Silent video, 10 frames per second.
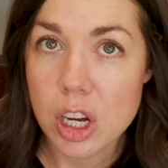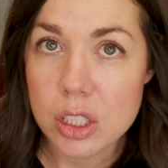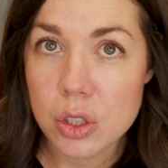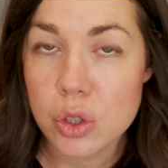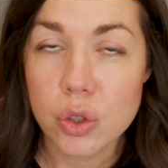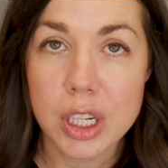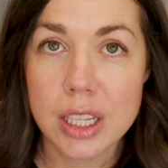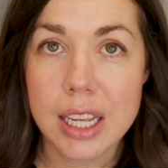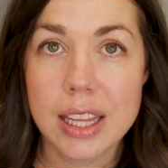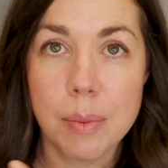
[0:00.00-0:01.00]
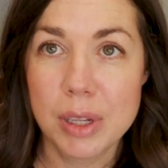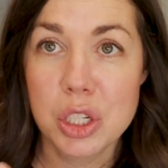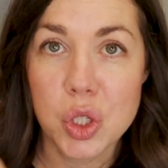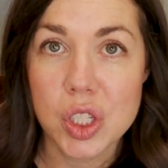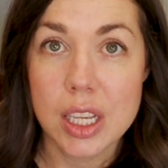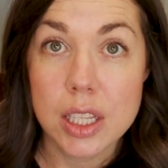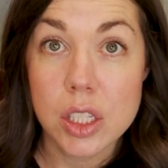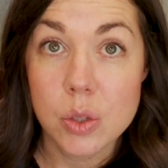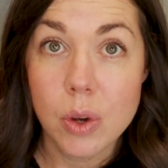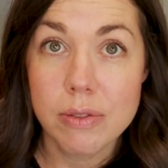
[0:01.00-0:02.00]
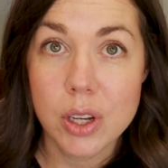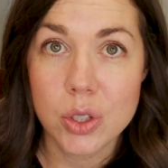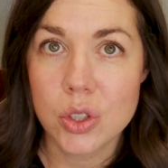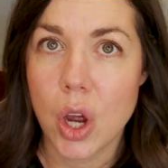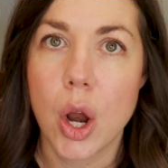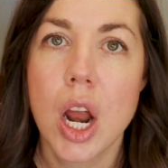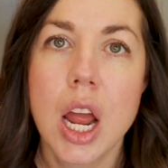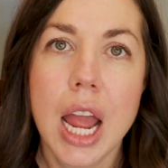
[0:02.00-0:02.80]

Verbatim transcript: fossils or anything like that, but it's just like, this is what fossils are.